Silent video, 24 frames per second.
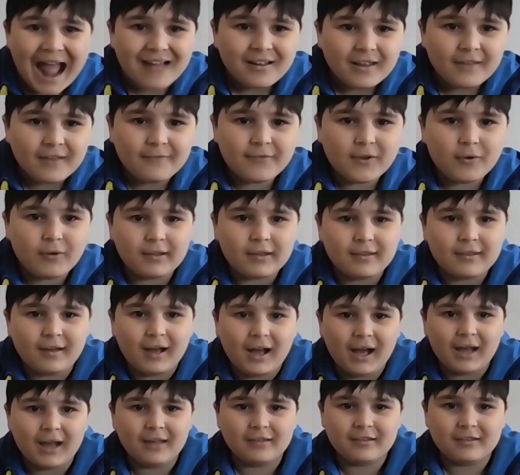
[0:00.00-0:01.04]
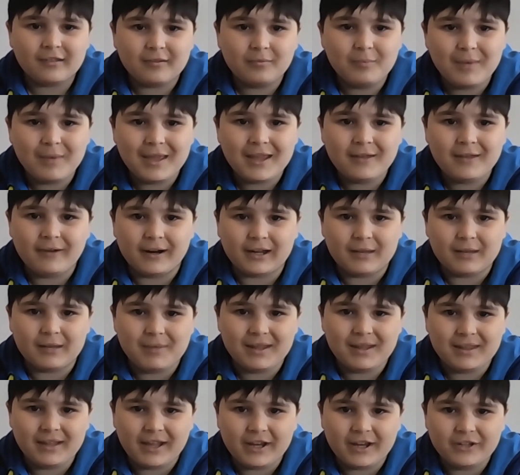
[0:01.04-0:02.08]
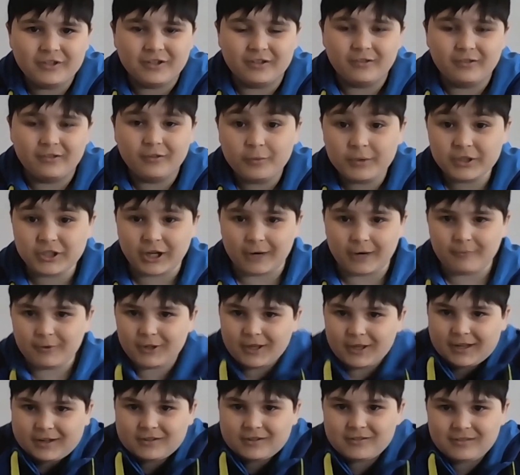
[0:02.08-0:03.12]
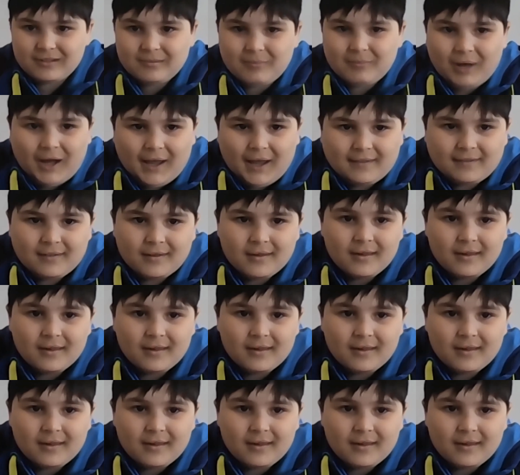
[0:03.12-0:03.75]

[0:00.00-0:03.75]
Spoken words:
If you were to ask me recommendations, which I wouldn't actually mind,